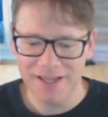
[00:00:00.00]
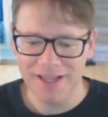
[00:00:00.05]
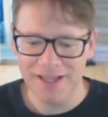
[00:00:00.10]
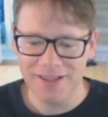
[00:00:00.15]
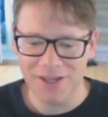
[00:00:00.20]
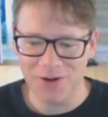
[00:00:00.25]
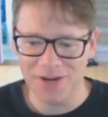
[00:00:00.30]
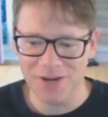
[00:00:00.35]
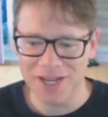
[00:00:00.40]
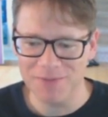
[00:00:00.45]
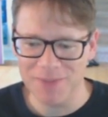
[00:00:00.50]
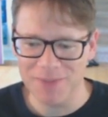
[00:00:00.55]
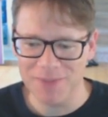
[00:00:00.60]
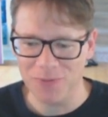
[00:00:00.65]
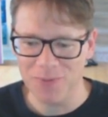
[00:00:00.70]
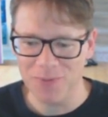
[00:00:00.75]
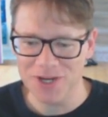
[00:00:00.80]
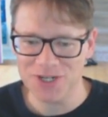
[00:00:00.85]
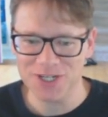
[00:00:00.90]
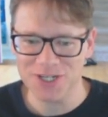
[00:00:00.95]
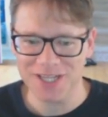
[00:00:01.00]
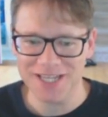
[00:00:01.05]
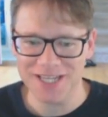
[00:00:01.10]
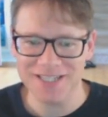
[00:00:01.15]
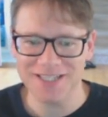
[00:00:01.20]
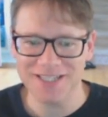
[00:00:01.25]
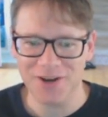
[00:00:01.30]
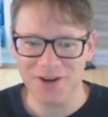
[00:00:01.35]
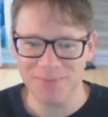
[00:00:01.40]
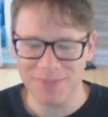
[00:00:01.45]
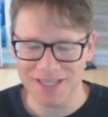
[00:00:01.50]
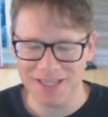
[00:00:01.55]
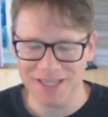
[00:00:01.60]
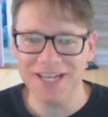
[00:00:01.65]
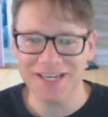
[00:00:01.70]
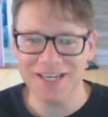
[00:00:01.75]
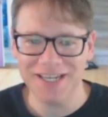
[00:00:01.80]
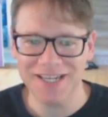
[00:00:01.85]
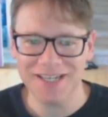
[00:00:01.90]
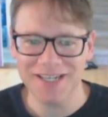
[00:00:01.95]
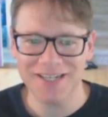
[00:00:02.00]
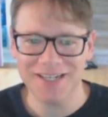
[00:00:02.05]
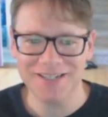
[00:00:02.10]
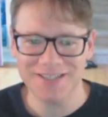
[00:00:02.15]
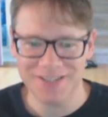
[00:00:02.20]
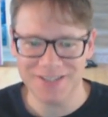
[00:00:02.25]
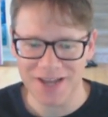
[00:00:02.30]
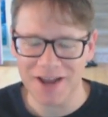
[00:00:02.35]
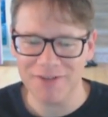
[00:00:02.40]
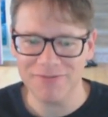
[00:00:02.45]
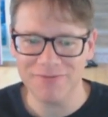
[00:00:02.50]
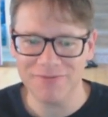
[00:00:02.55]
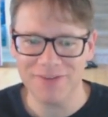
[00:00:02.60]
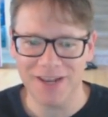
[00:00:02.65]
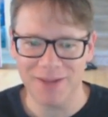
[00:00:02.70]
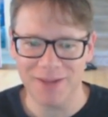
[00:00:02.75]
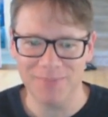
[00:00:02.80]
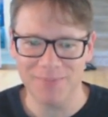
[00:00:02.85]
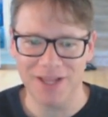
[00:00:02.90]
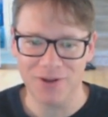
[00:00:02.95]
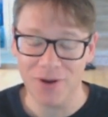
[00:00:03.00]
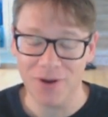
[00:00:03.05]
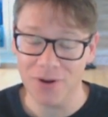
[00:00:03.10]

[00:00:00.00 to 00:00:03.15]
that are in my wish list that are malignant stuff, and I'm like, mm-hmm.